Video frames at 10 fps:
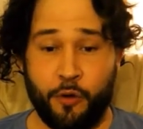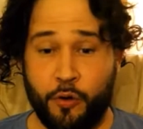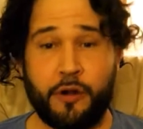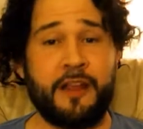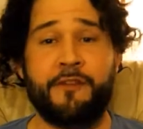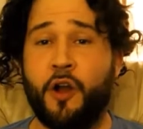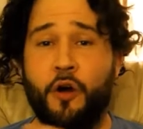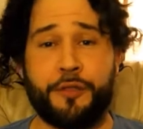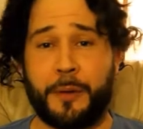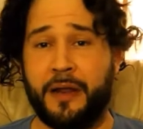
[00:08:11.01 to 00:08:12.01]
or even
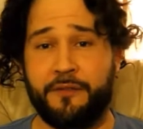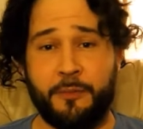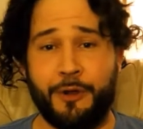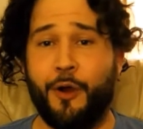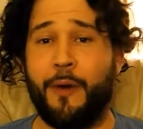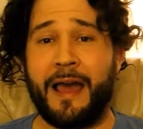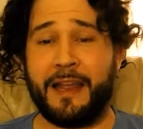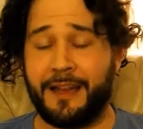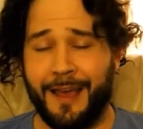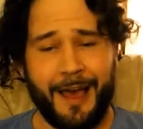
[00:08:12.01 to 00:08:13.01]
all three of them go at it.